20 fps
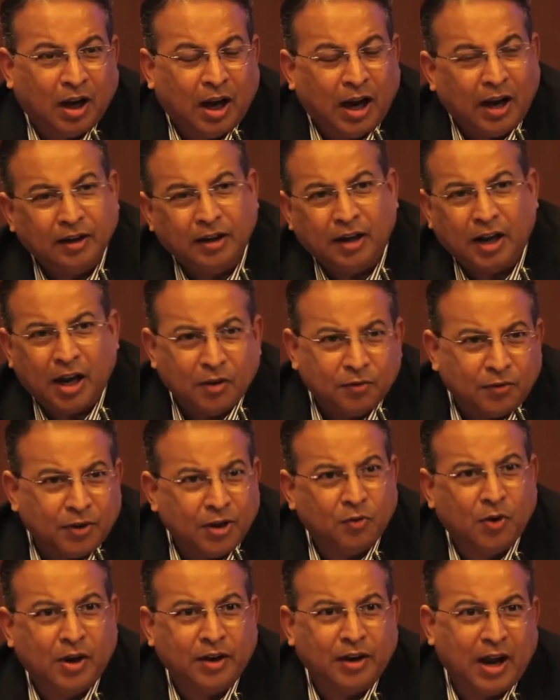And
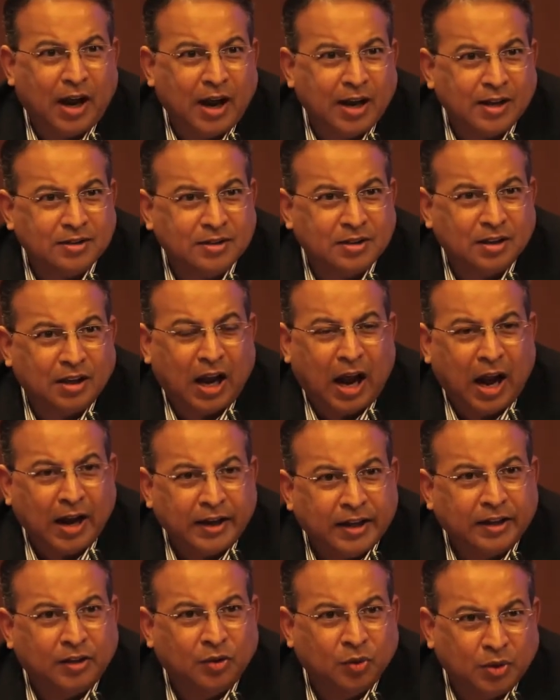everyone has
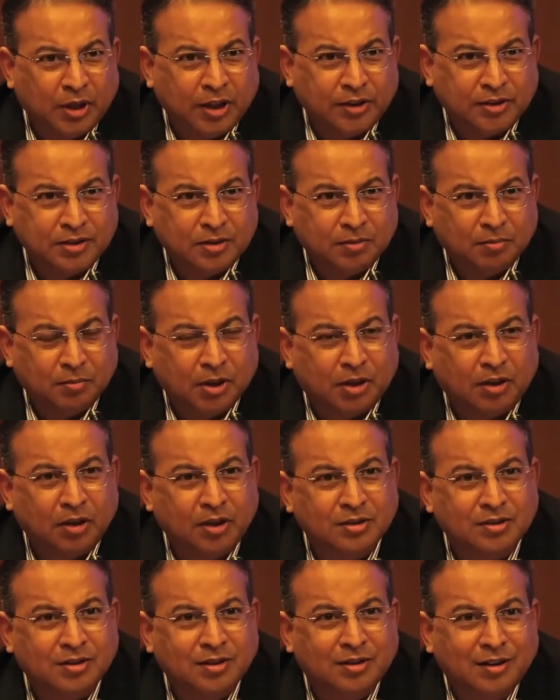added to this
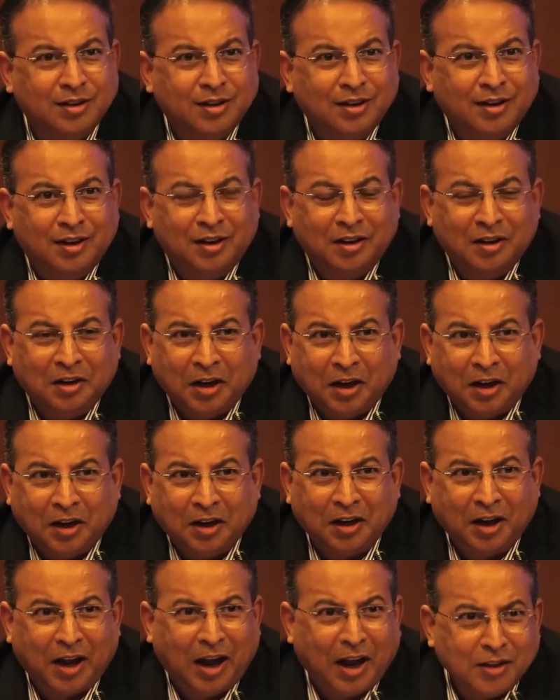because,
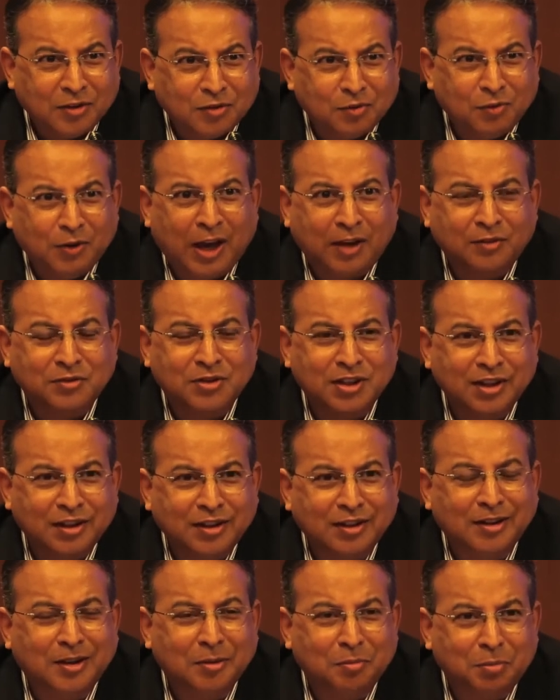as we have
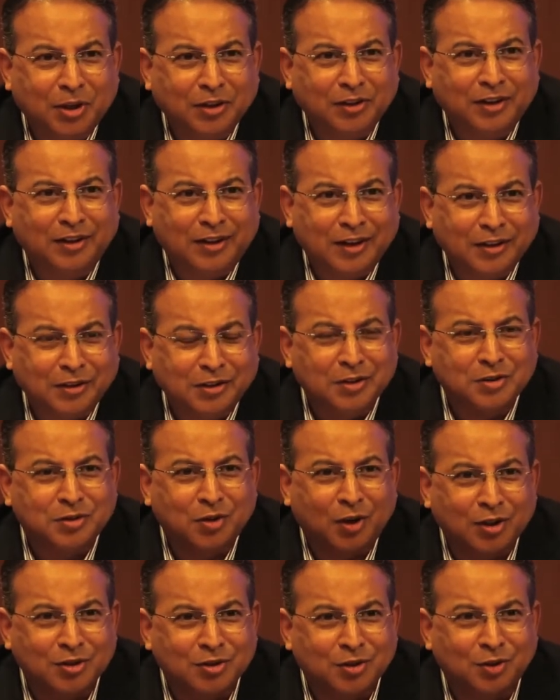seen in the presentations
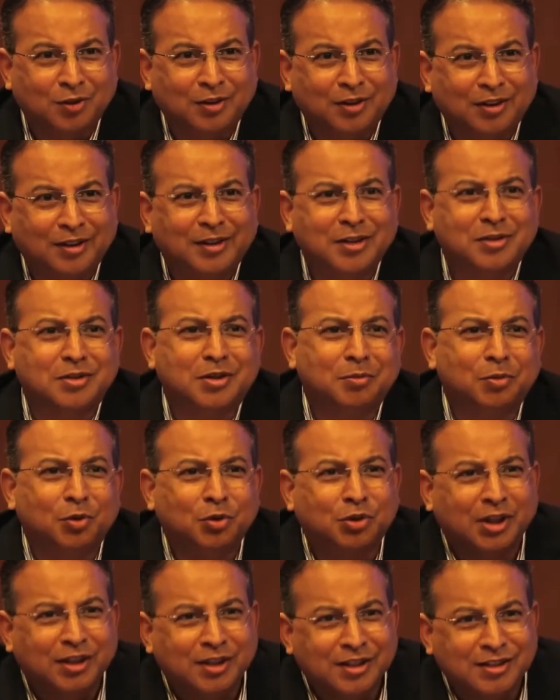also,
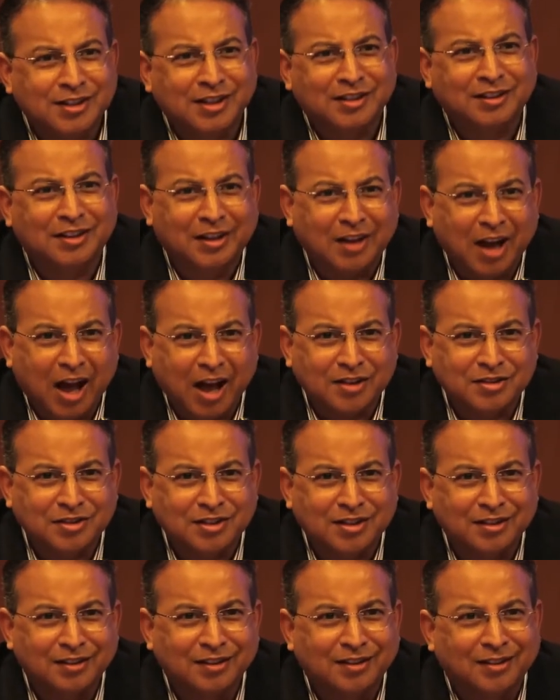distribution is in the
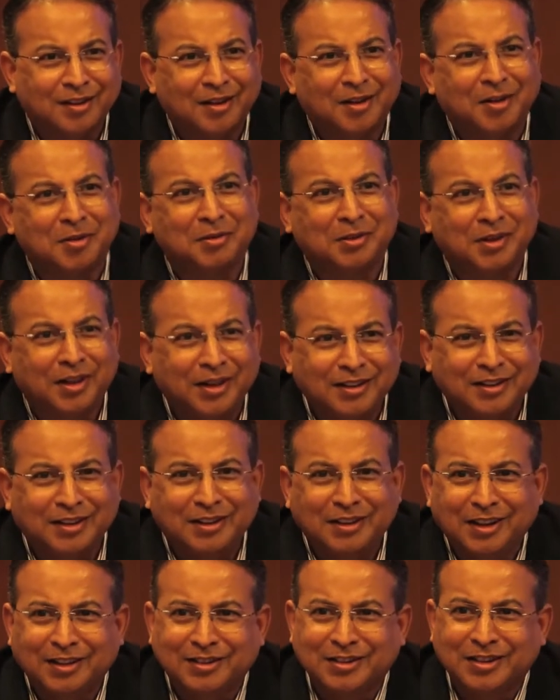last.
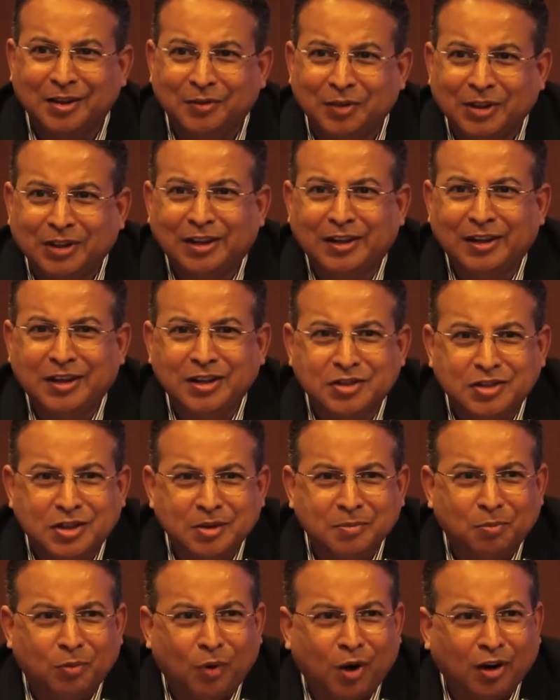It's given the least
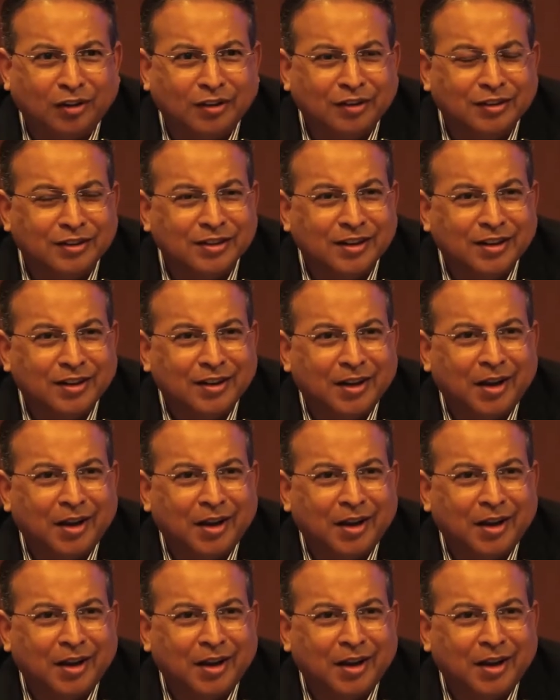importance.